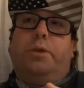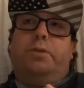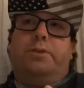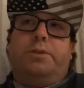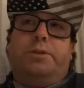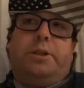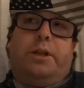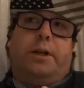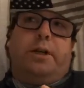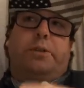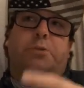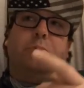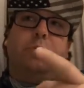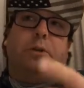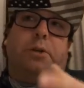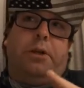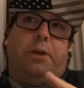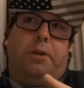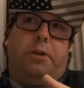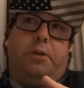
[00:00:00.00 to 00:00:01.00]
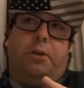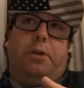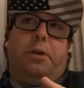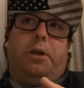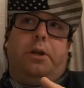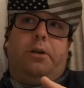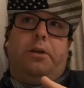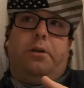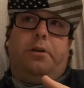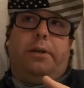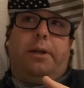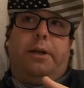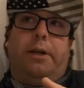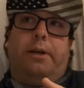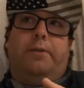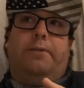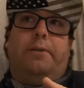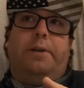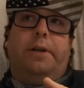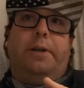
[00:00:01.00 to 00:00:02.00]
wheels and tires would look good on
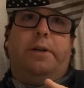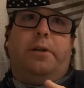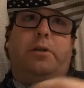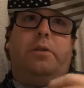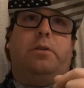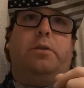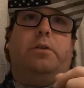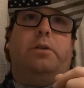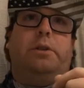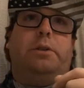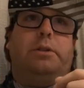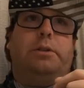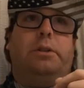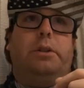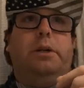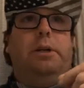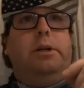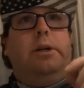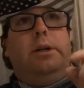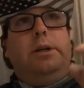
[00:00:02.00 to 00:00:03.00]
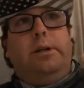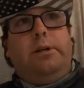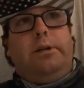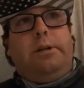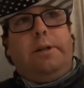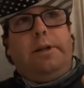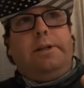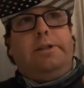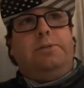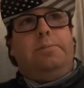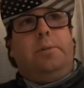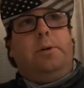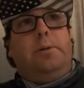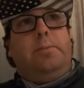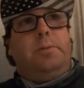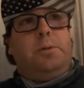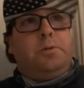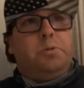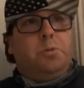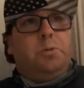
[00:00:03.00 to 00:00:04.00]
that vehicle, and these
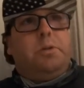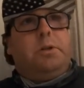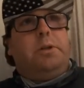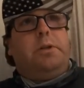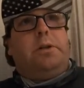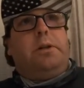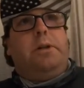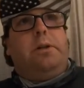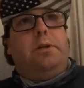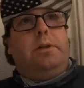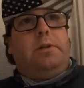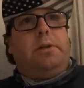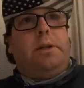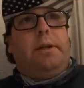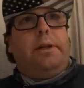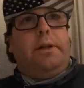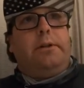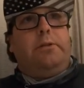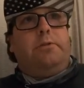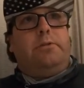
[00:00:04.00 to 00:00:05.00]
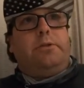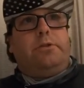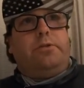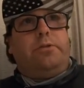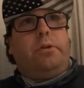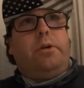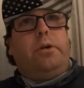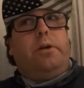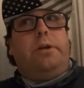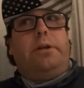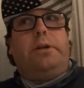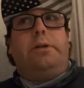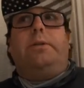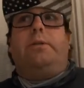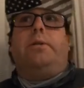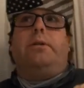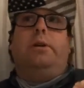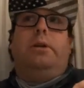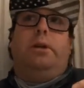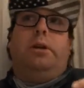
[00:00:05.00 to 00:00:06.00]
bumpers would look good on that truck
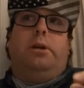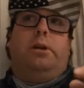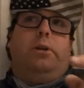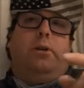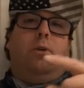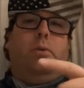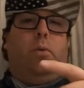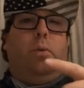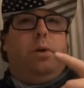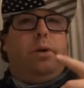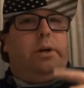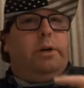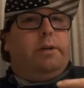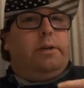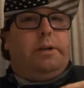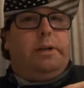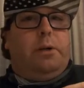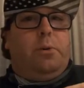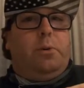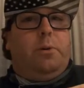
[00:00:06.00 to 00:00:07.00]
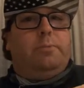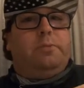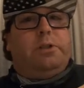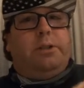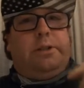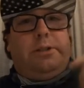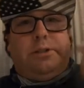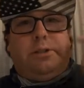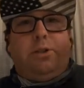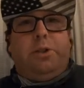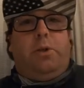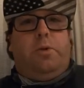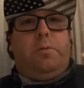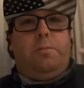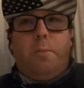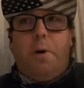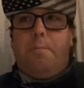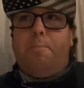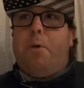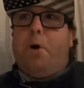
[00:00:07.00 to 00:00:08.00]
or whatever. You know what I'm saying?
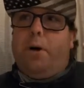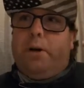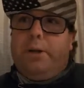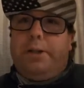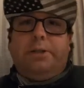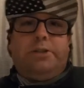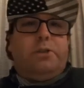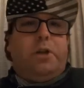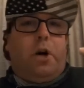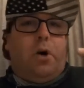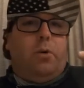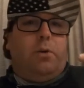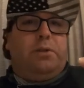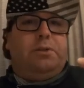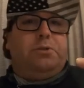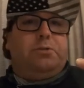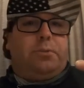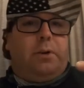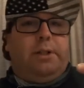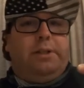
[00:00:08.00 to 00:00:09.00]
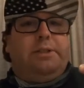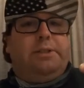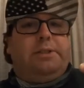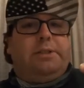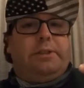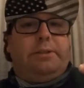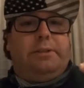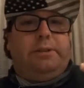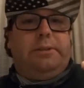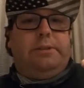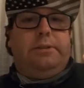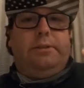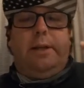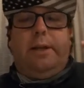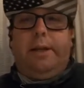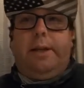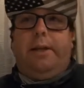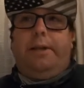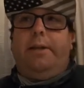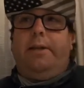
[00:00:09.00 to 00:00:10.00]
So my mind is always racing,
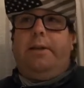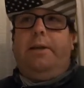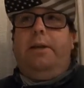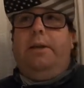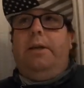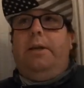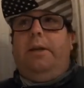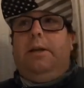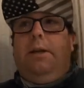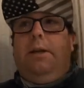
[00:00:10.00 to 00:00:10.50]
and